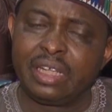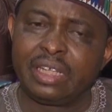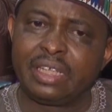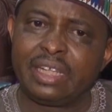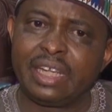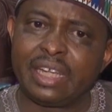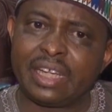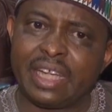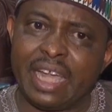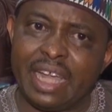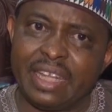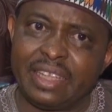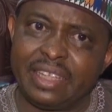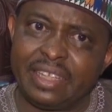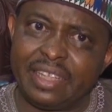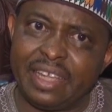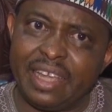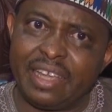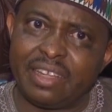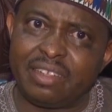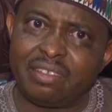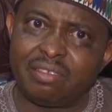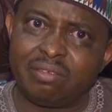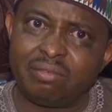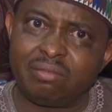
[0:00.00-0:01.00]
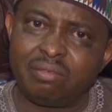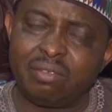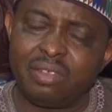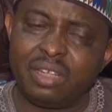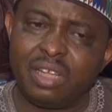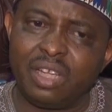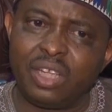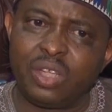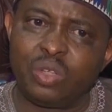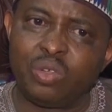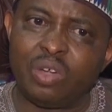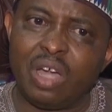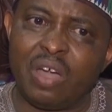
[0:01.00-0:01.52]
The candidate,
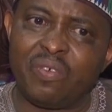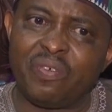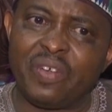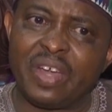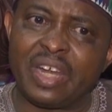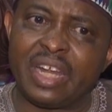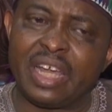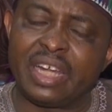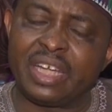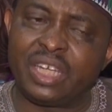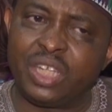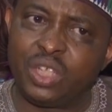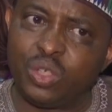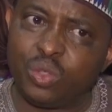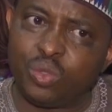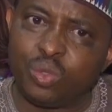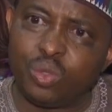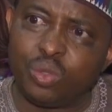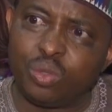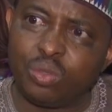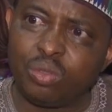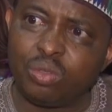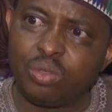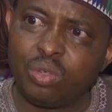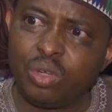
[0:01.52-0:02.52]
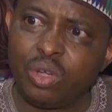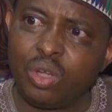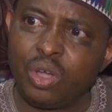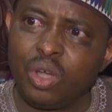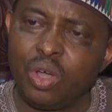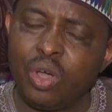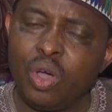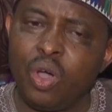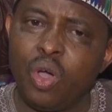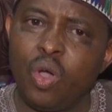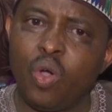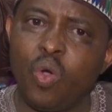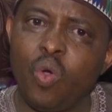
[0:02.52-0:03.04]
you have an Atiku,
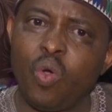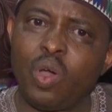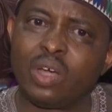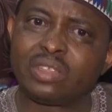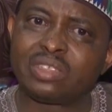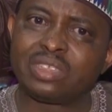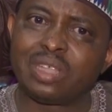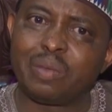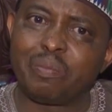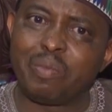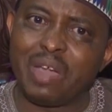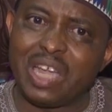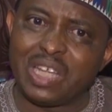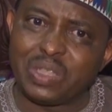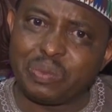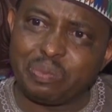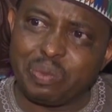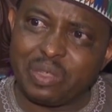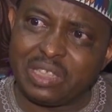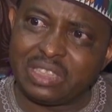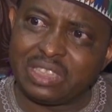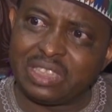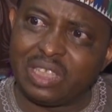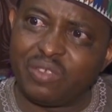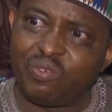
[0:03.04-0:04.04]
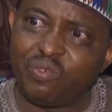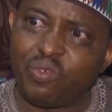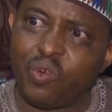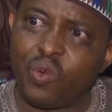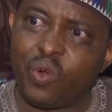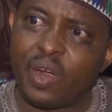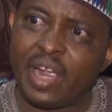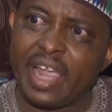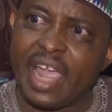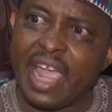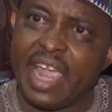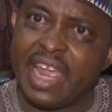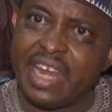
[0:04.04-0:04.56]
who was the vice president
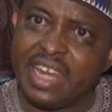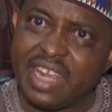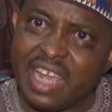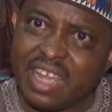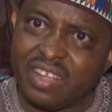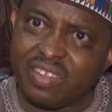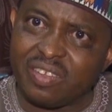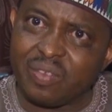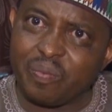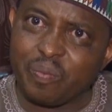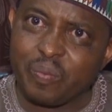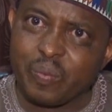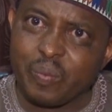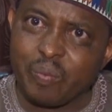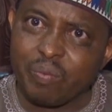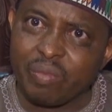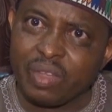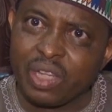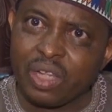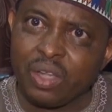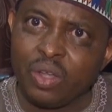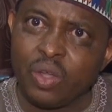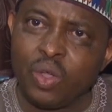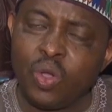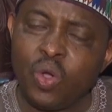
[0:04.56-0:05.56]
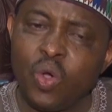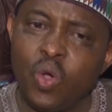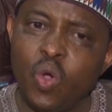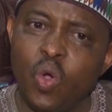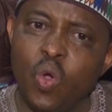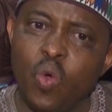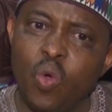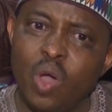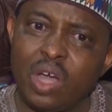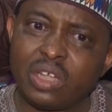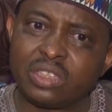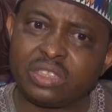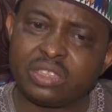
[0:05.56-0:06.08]
for eight years,
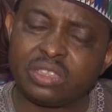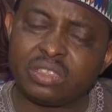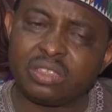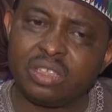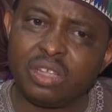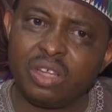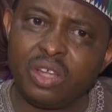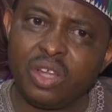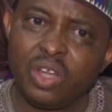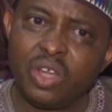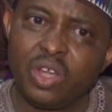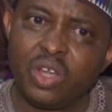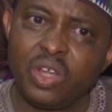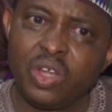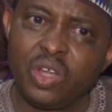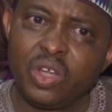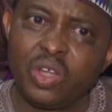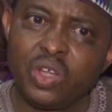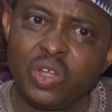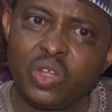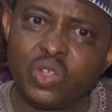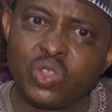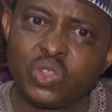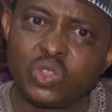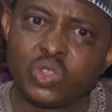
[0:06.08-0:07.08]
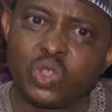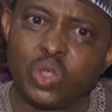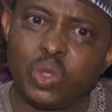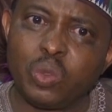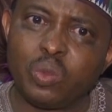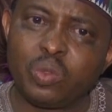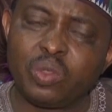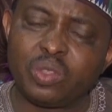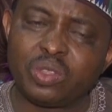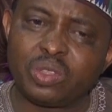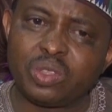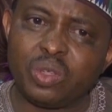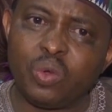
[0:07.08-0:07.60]
who was so
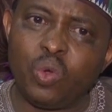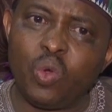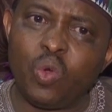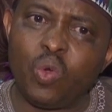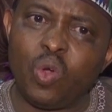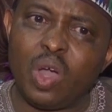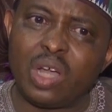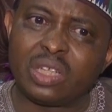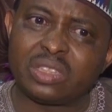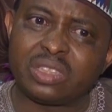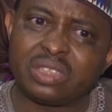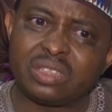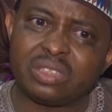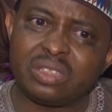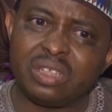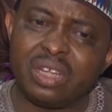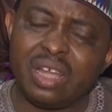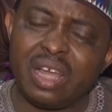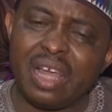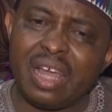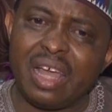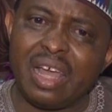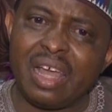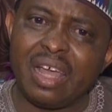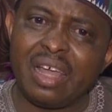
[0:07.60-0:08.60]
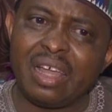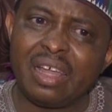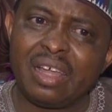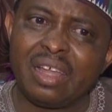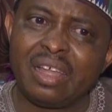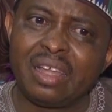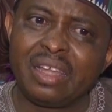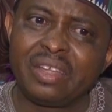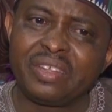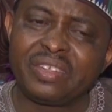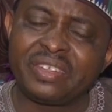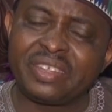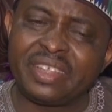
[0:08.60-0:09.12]
who was
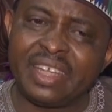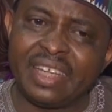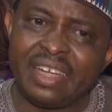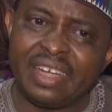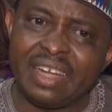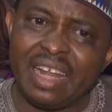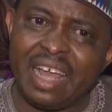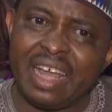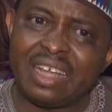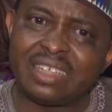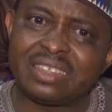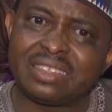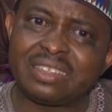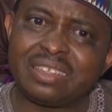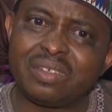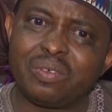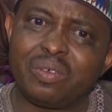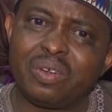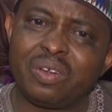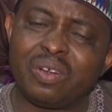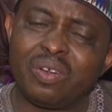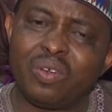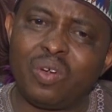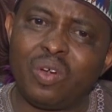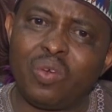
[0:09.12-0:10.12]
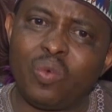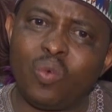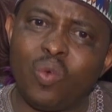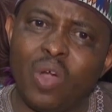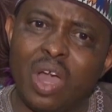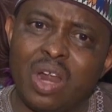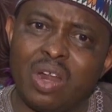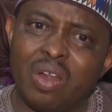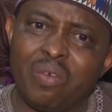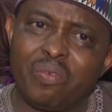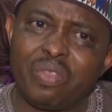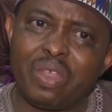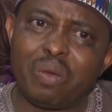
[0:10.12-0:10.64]
seen as
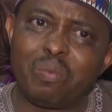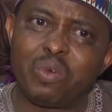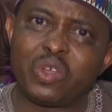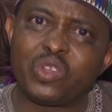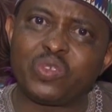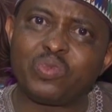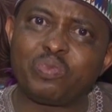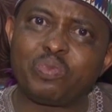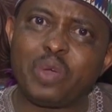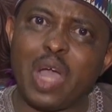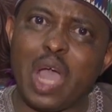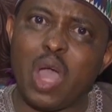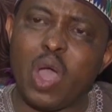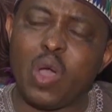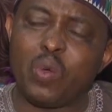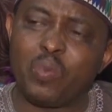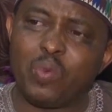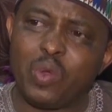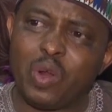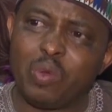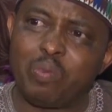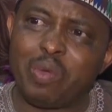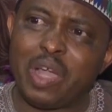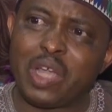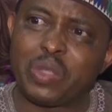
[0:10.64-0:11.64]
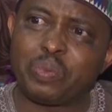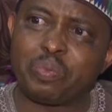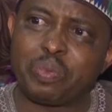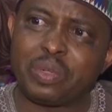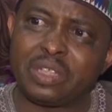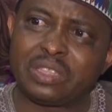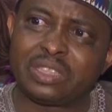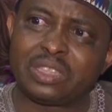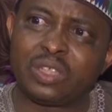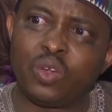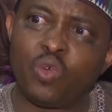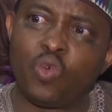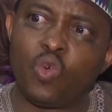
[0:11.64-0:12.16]
one of the most powerful vice
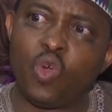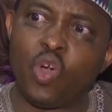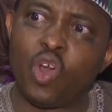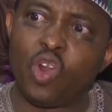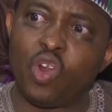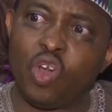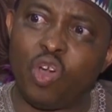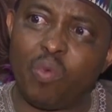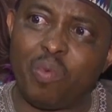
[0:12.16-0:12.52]
presidents world